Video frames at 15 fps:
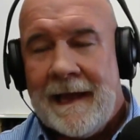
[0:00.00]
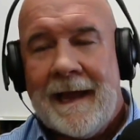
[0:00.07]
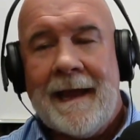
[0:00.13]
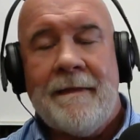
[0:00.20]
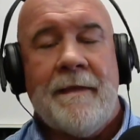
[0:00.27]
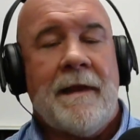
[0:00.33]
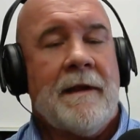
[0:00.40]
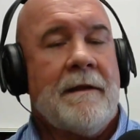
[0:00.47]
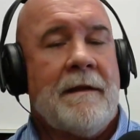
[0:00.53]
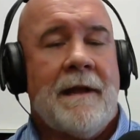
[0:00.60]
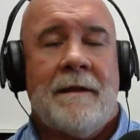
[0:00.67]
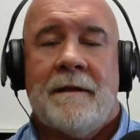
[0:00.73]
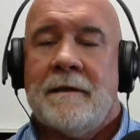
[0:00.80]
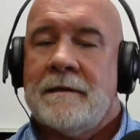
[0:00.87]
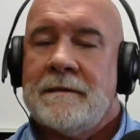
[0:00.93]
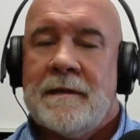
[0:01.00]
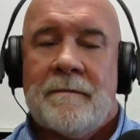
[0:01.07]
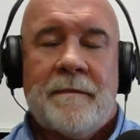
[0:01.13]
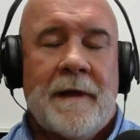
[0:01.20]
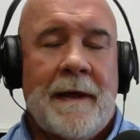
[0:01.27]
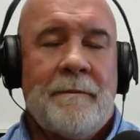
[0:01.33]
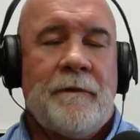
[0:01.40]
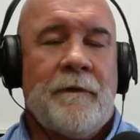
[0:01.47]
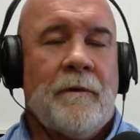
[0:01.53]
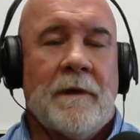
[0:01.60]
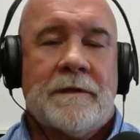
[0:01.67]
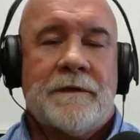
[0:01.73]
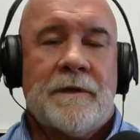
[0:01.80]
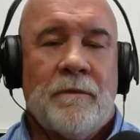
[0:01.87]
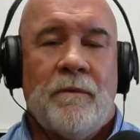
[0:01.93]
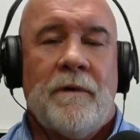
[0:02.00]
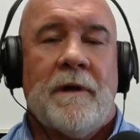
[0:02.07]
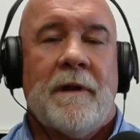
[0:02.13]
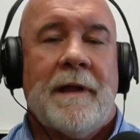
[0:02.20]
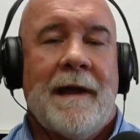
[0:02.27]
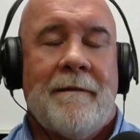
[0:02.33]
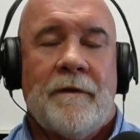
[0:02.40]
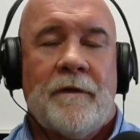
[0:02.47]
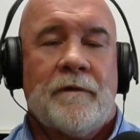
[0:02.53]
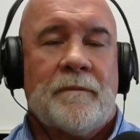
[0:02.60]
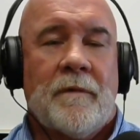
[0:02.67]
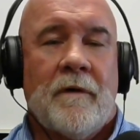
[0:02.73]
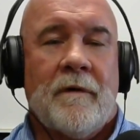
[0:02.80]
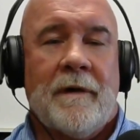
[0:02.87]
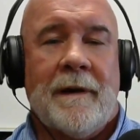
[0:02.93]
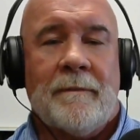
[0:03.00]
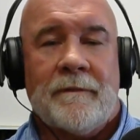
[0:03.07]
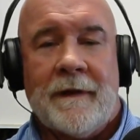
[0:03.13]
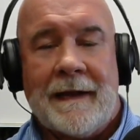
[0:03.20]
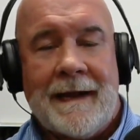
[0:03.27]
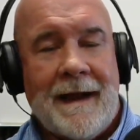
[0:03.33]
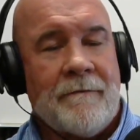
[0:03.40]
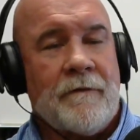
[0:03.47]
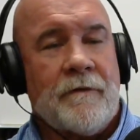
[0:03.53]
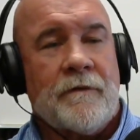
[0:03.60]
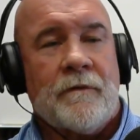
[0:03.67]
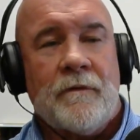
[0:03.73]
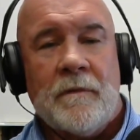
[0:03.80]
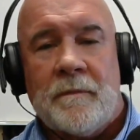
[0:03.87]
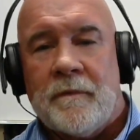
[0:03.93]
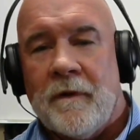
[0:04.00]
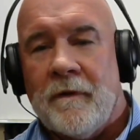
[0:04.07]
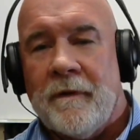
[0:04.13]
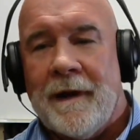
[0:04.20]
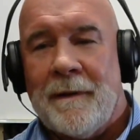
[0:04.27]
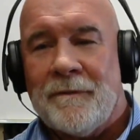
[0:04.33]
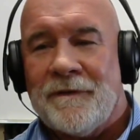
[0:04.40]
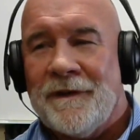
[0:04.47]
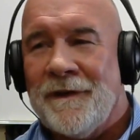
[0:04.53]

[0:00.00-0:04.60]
And then it, and then it, sometimes you also will have those programs like after school programs.